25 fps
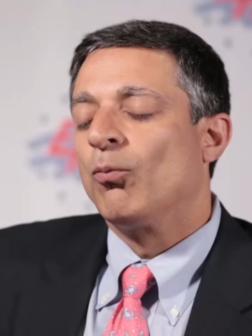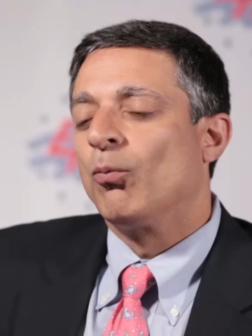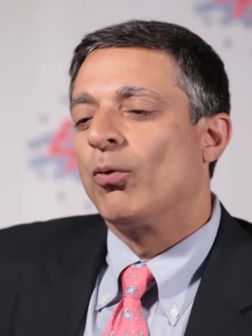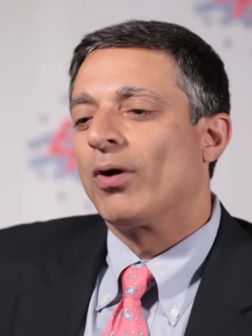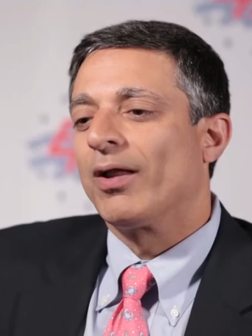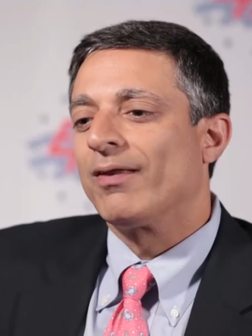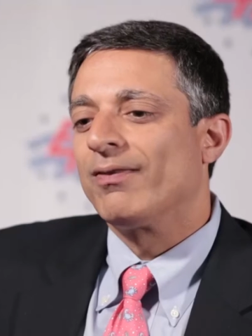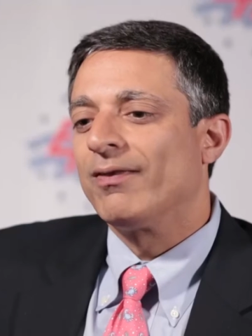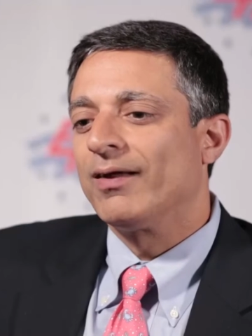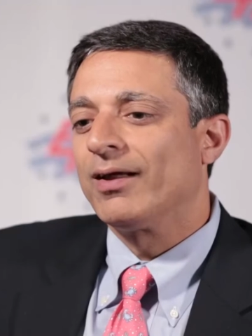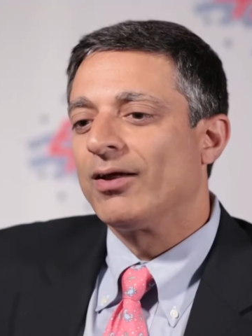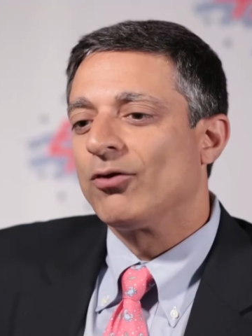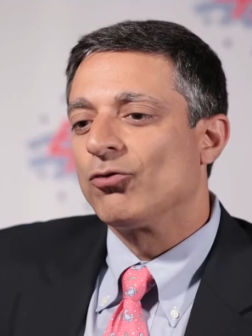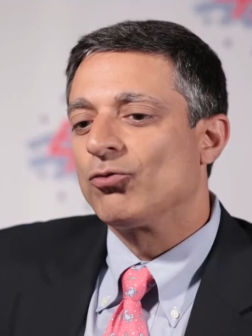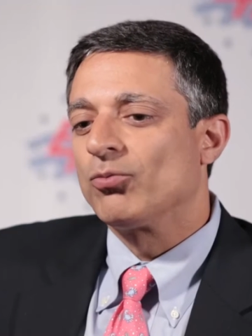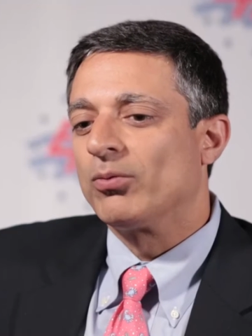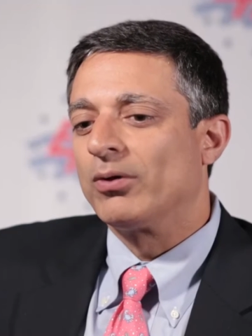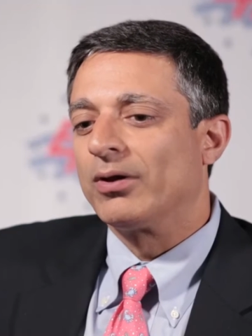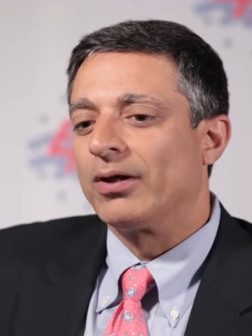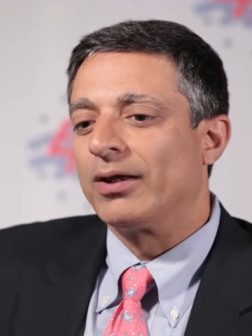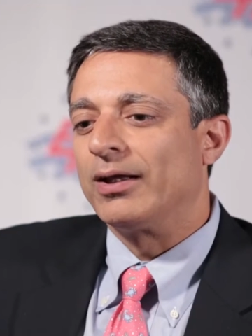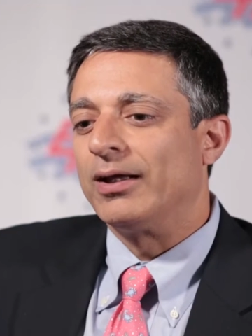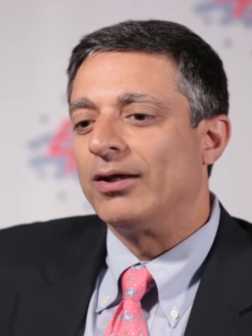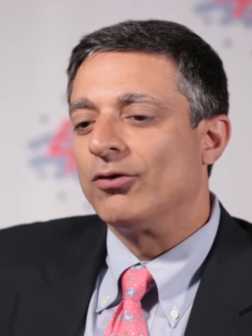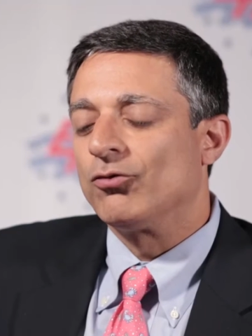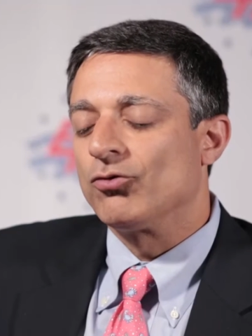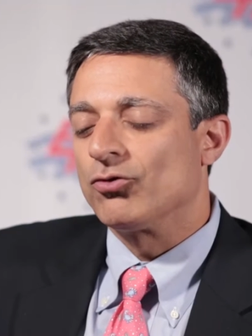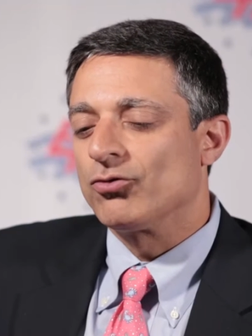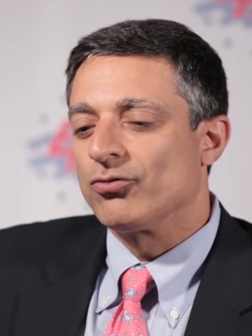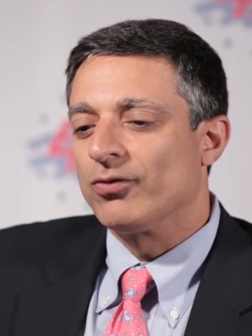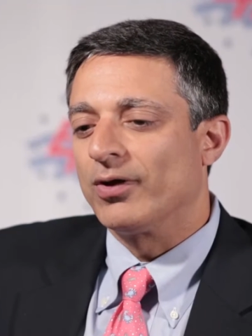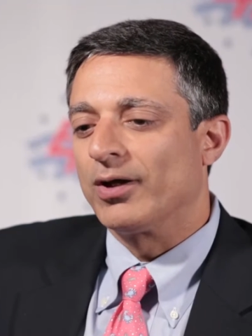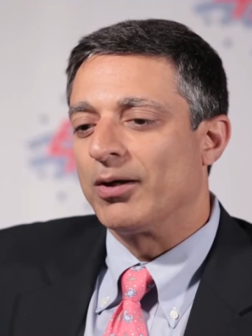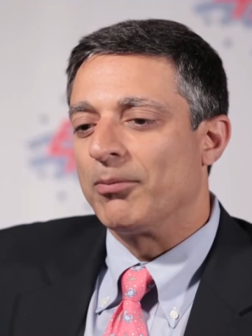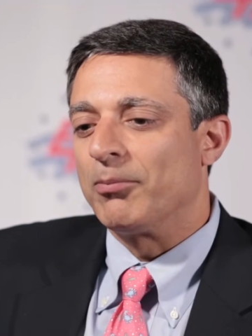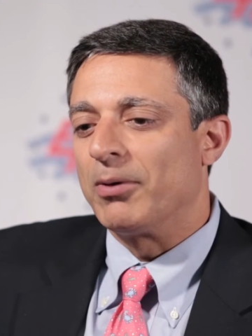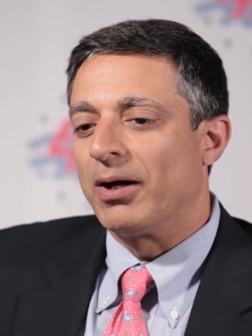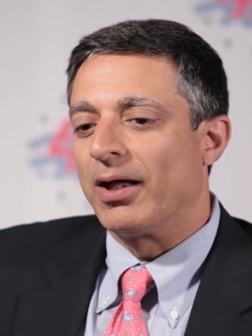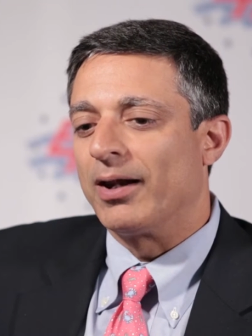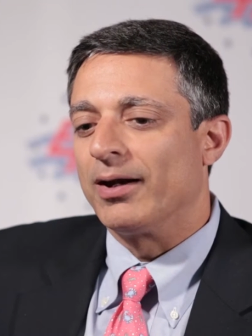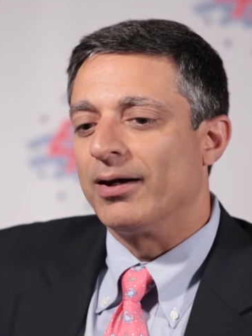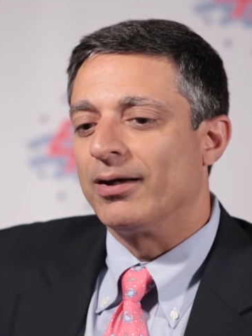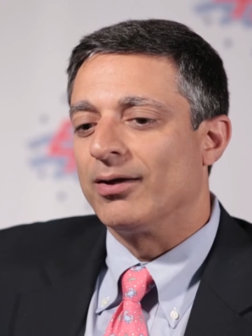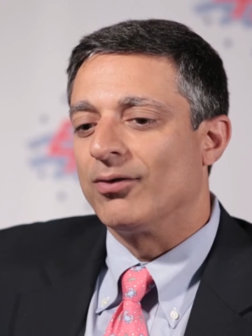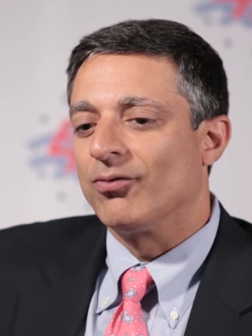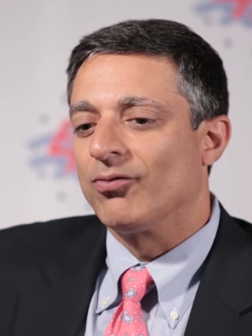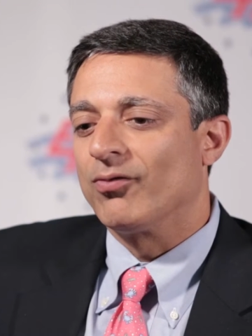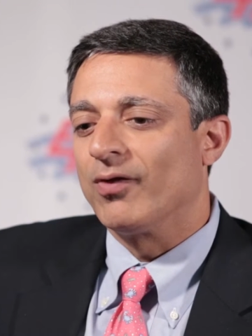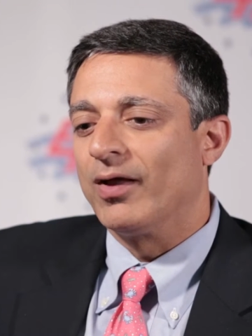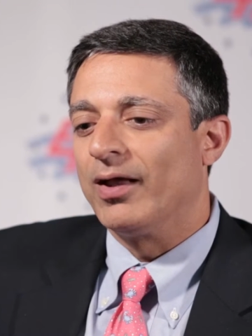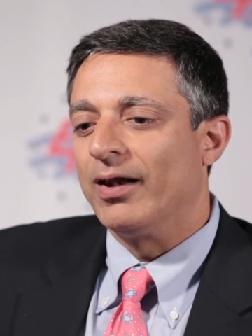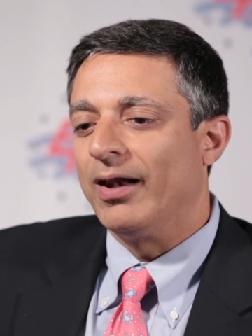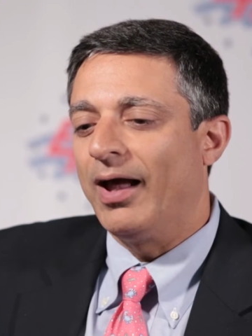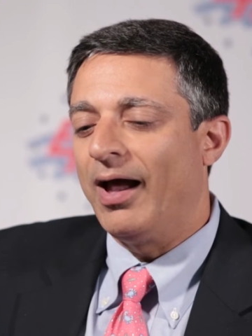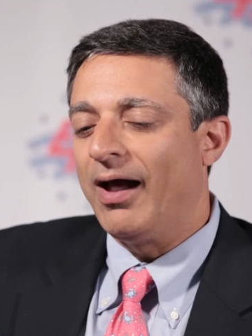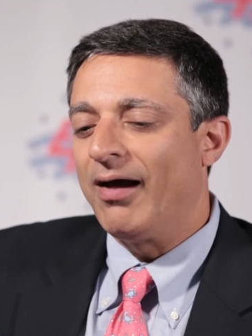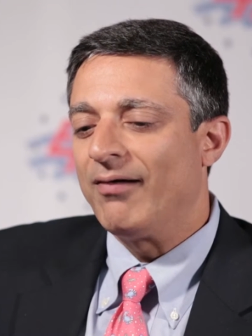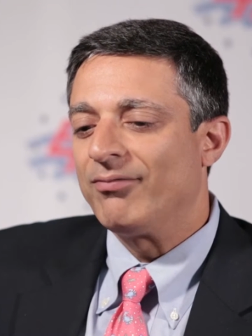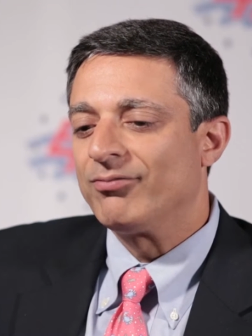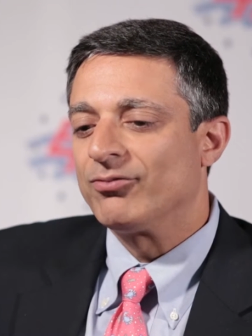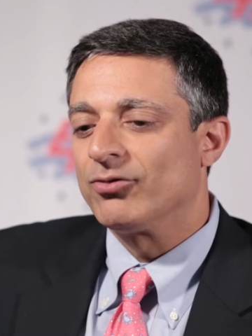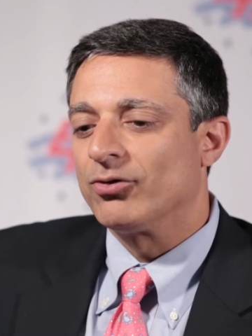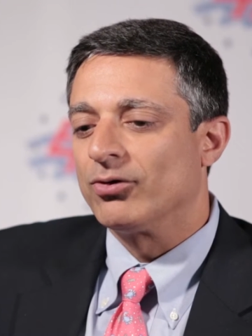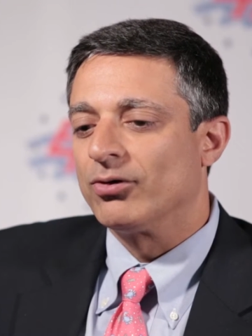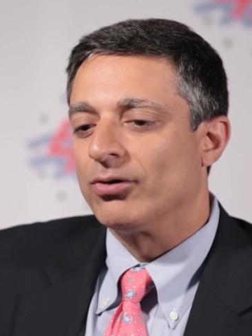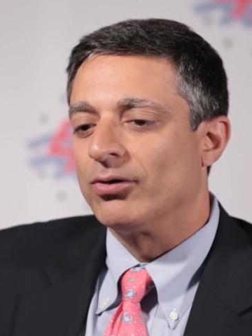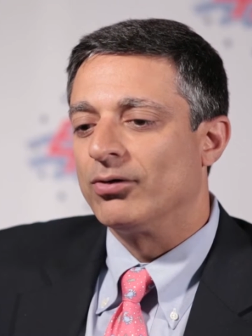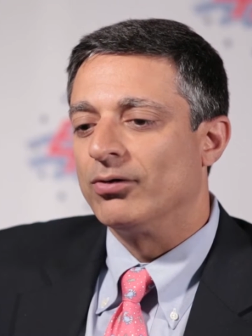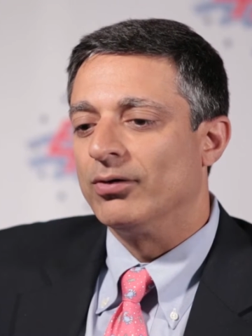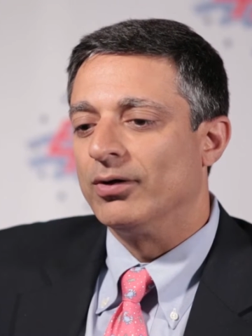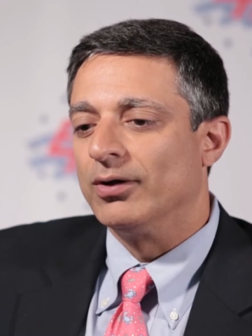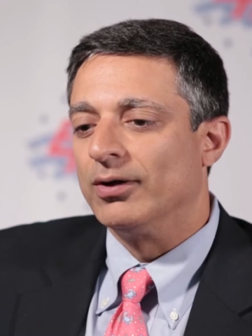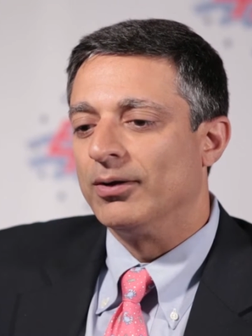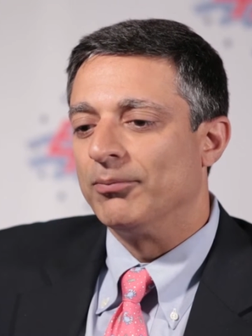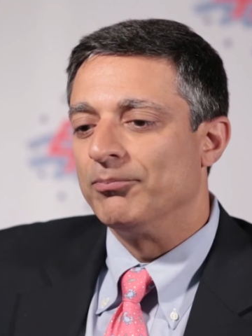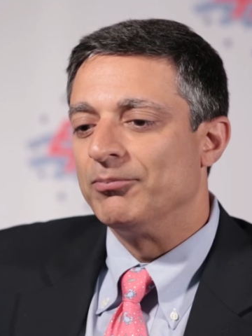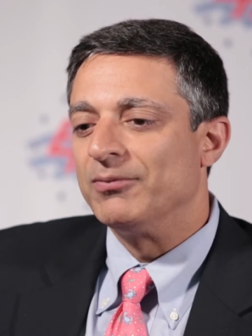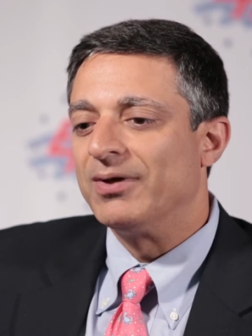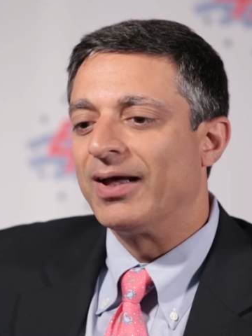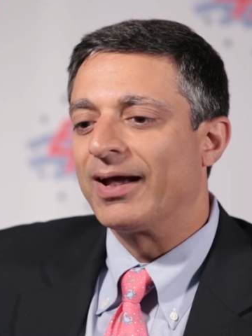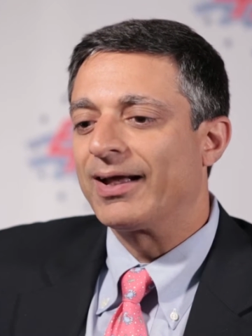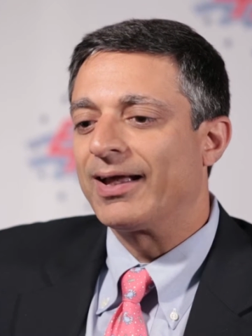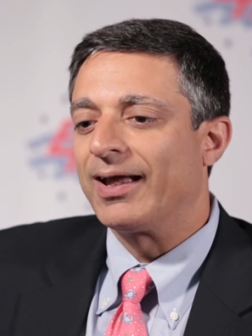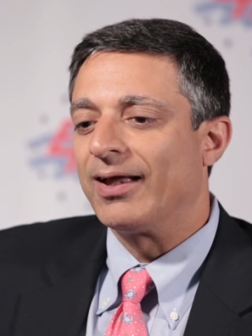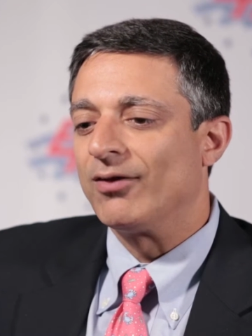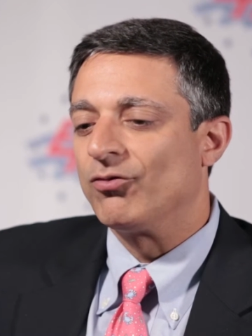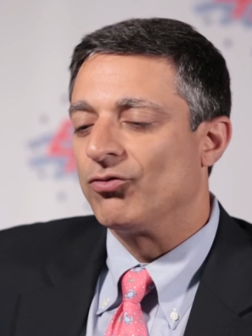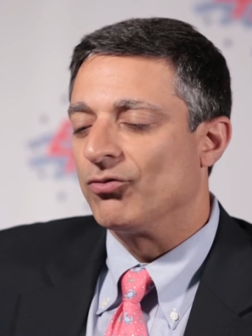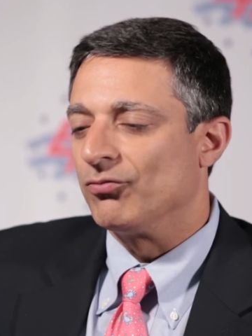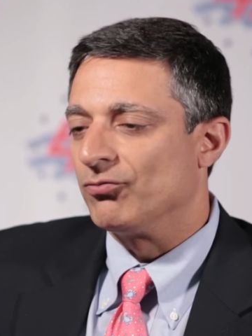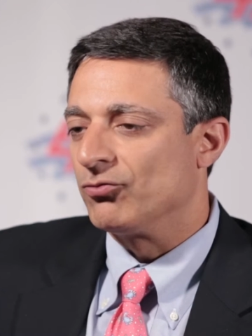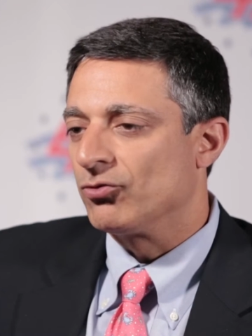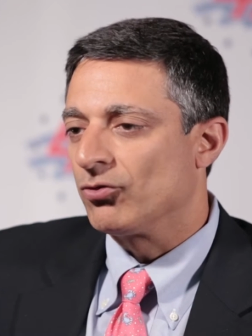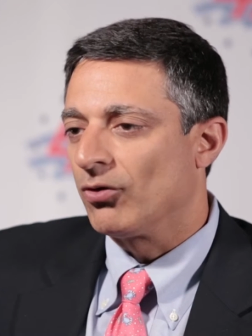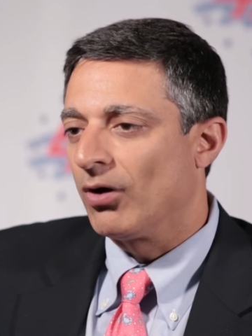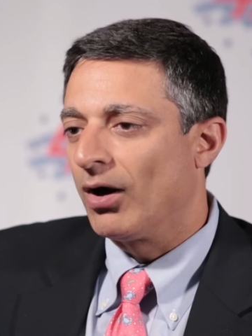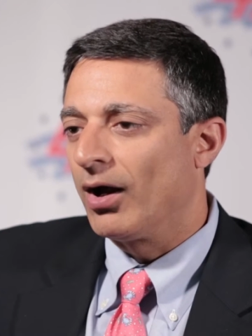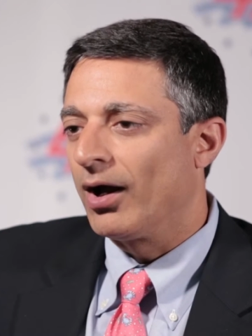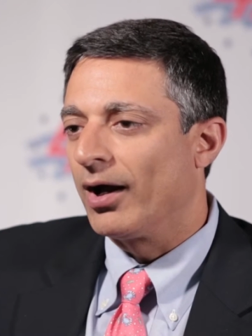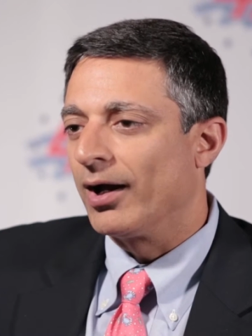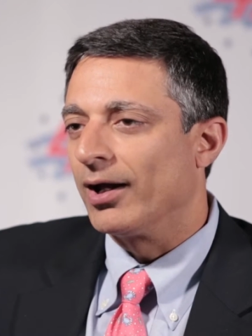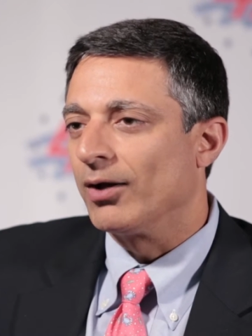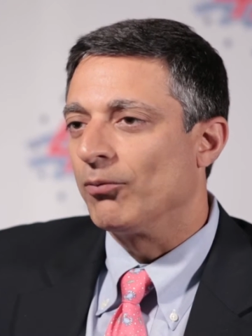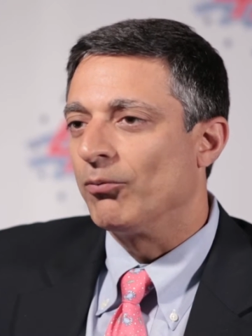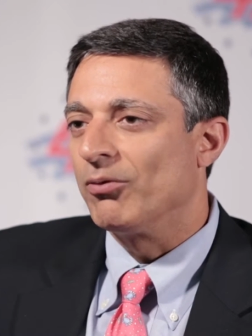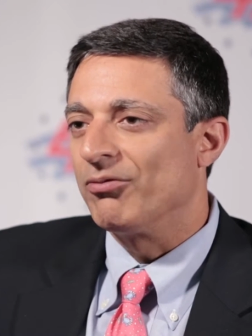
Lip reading: What I think is really interesting about it is that after decades of trying,